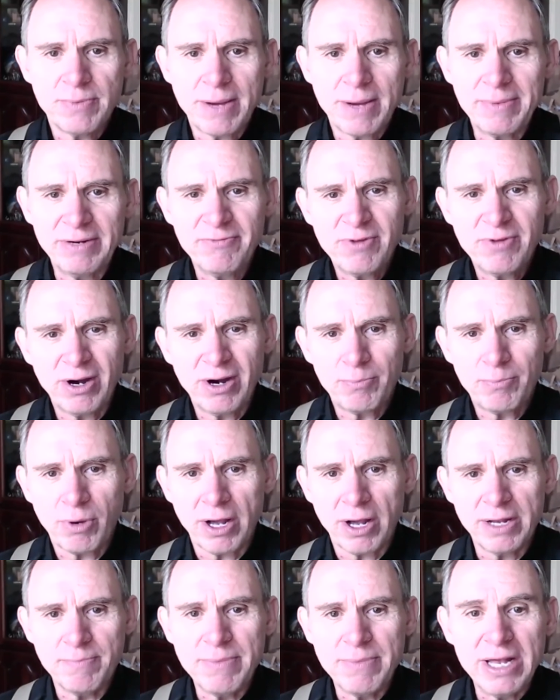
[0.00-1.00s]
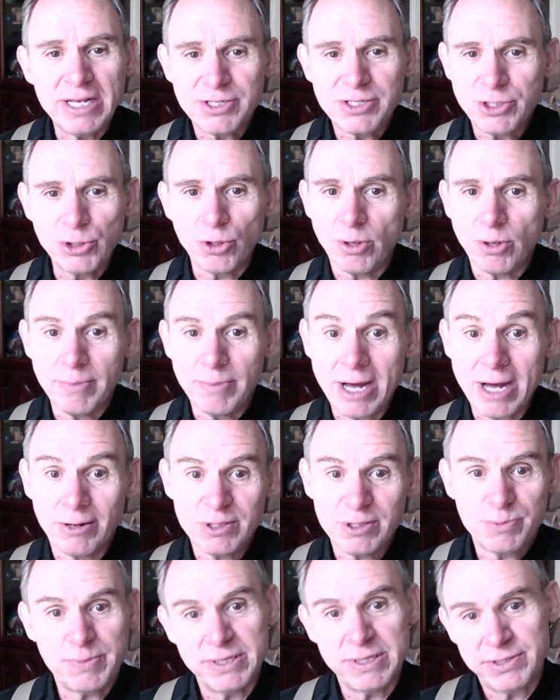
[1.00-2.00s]
I mean, probably minuscule
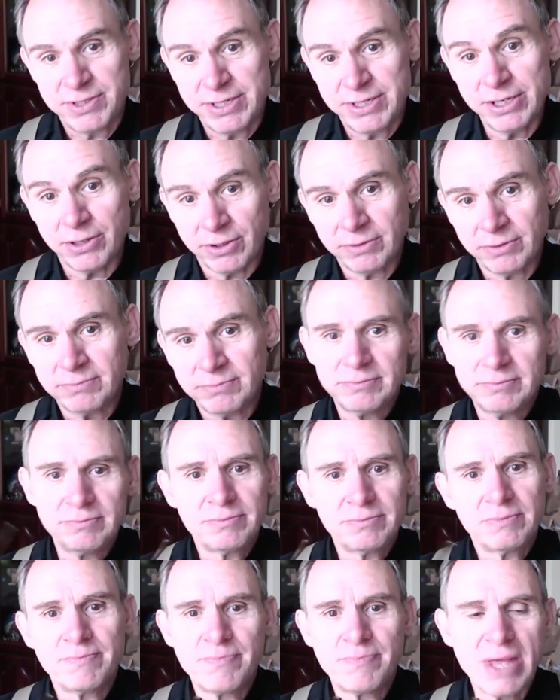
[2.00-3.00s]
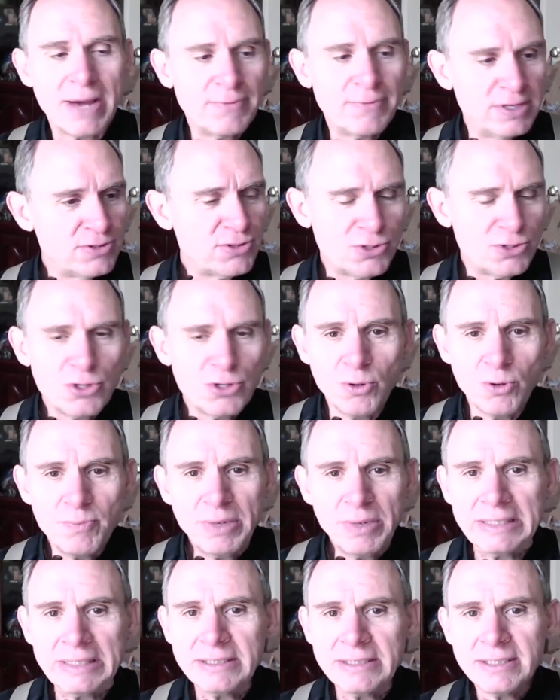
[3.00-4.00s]
amounts, but still, I would
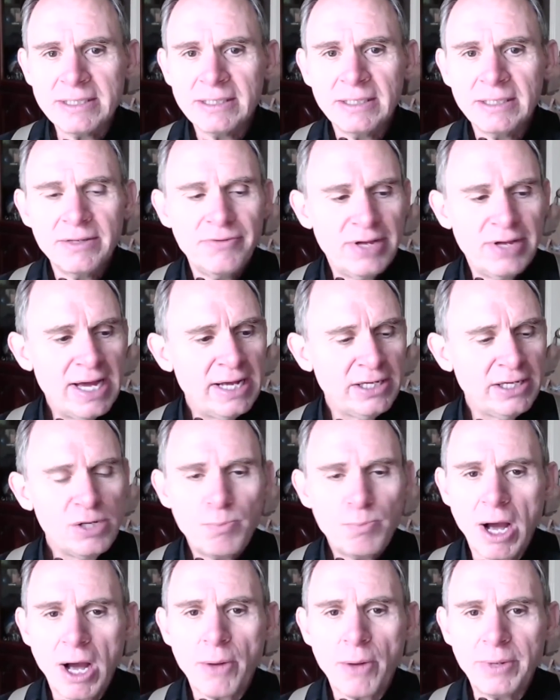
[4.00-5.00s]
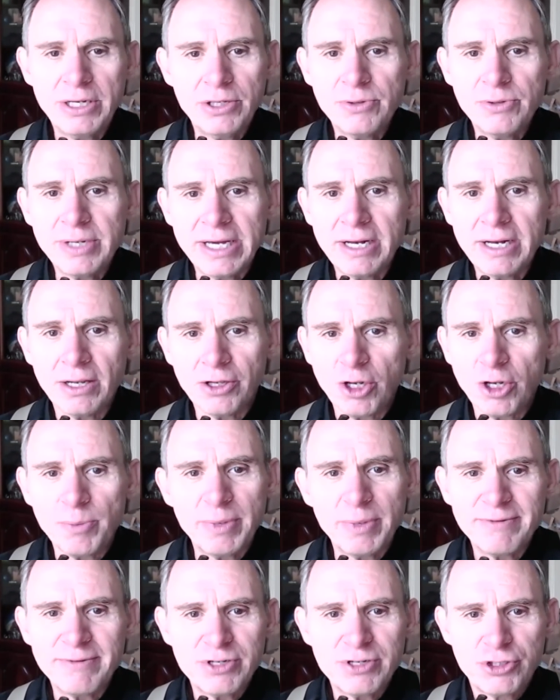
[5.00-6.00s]
assume that you probably do get a little
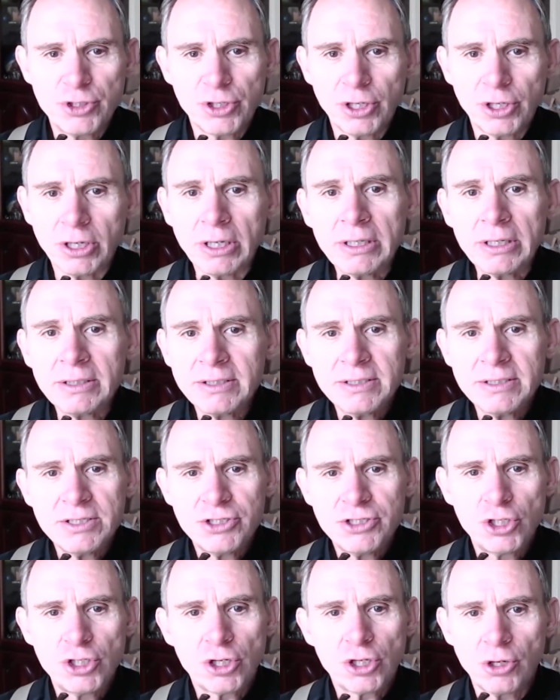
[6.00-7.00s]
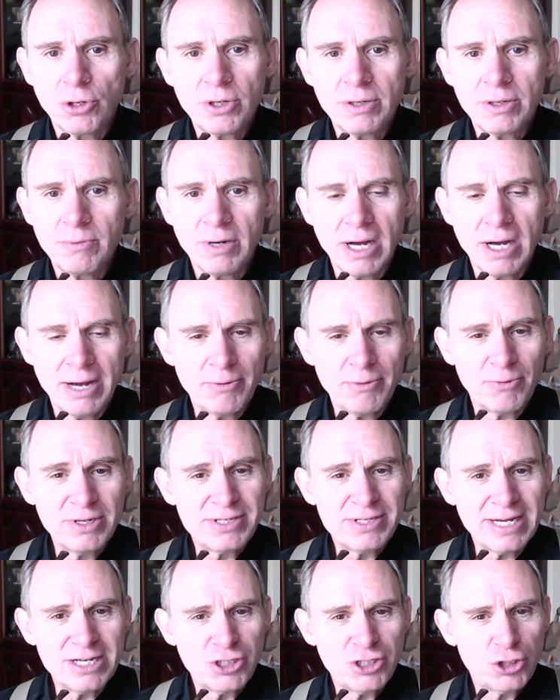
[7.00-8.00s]
bit of a sugar. I wouldn't
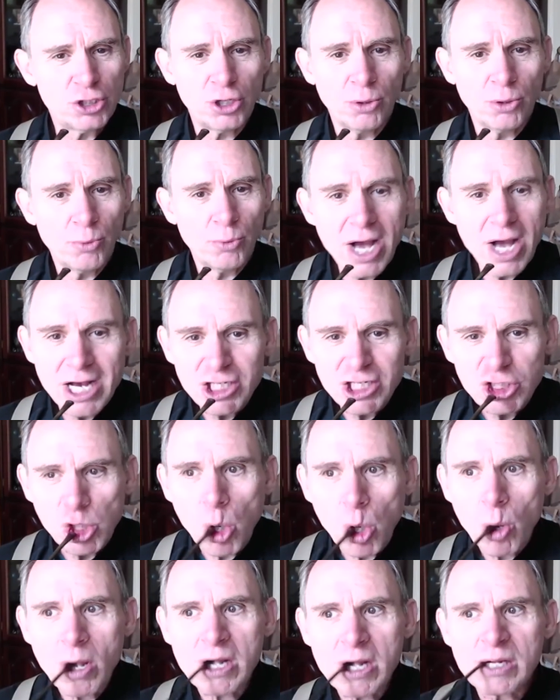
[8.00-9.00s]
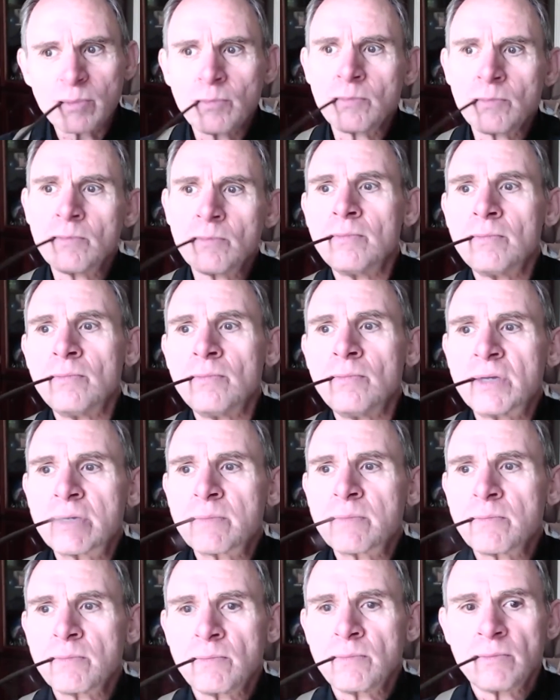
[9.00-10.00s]
say a sugar rush.
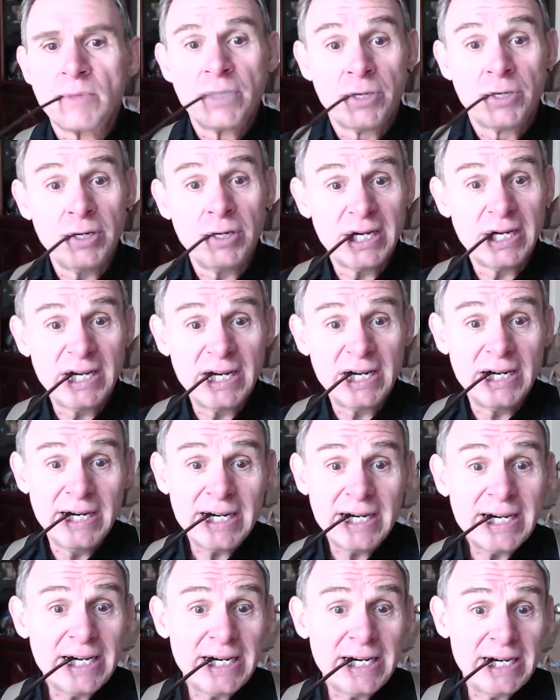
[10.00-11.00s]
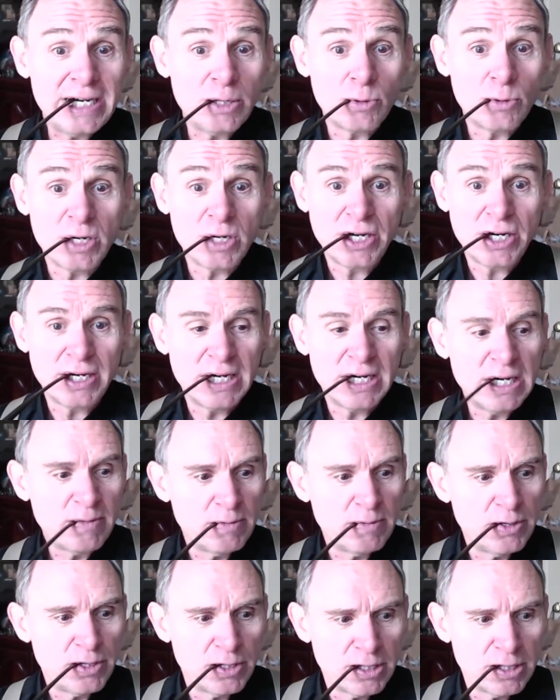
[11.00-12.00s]
Certainly you can get a nicotine rush, that's
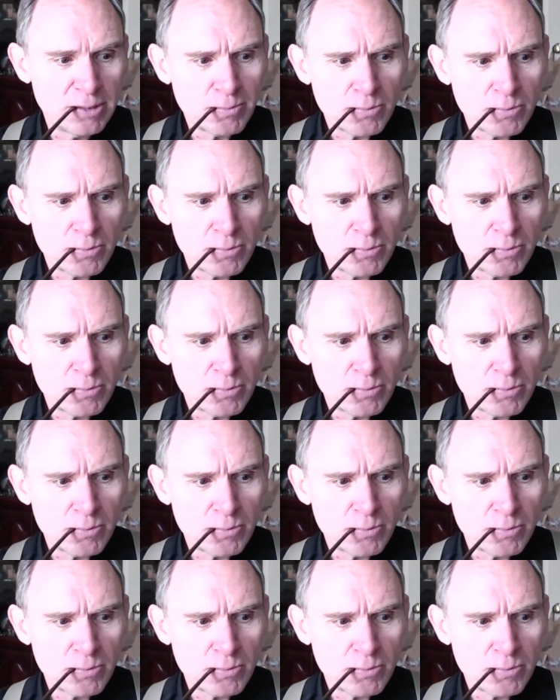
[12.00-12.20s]
for sure.